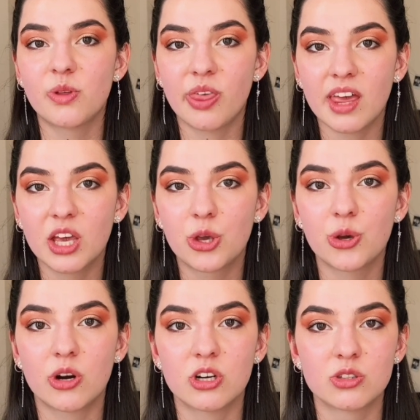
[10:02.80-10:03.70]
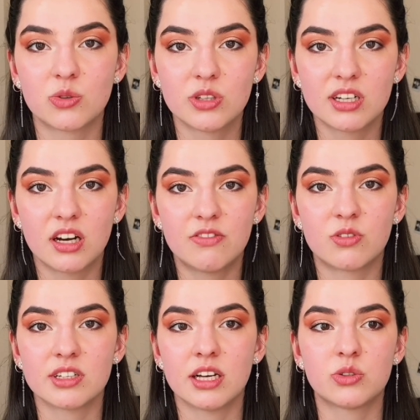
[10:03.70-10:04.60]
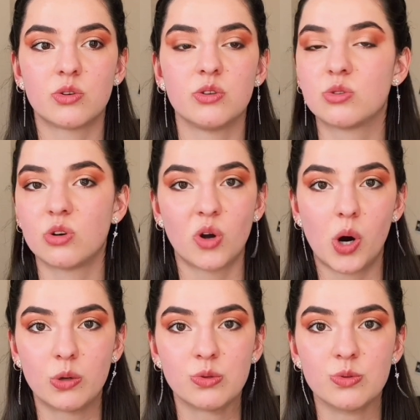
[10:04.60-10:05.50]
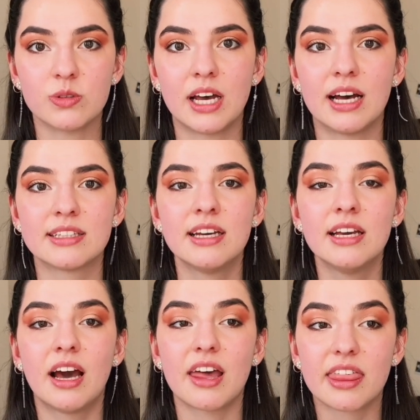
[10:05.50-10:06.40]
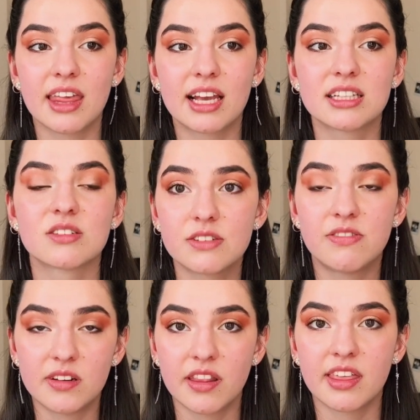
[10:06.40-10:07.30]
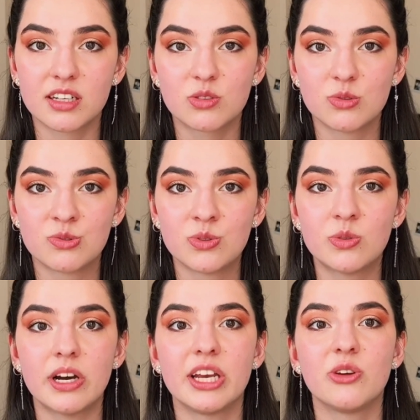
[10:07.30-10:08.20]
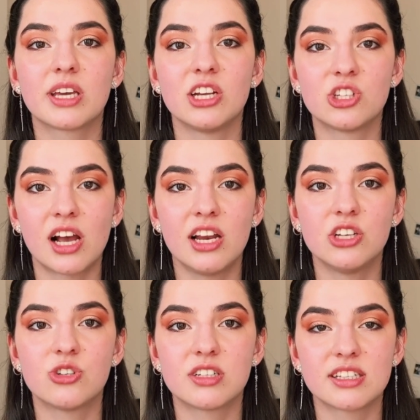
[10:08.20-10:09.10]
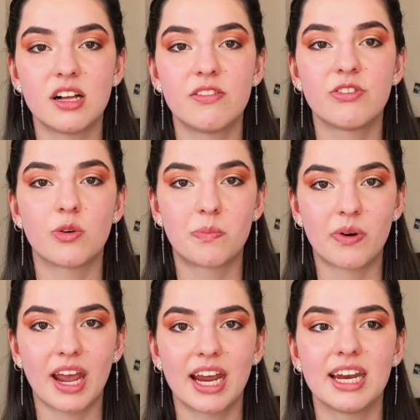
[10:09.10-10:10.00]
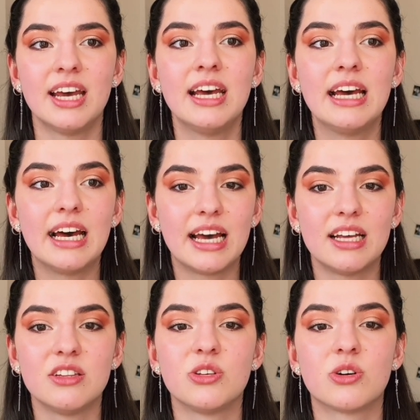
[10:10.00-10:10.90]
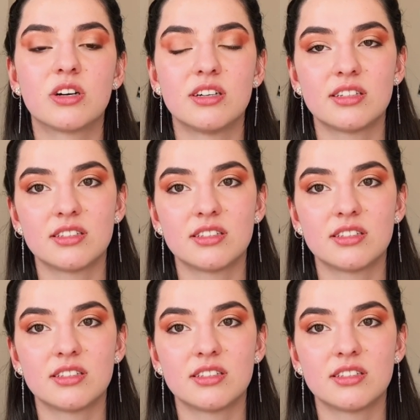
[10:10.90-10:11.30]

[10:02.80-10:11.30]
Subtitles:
think you're not good enough for that or you don't know how to do that, I think it's a fun thing to do, and you can challenge yourself, your brain, and your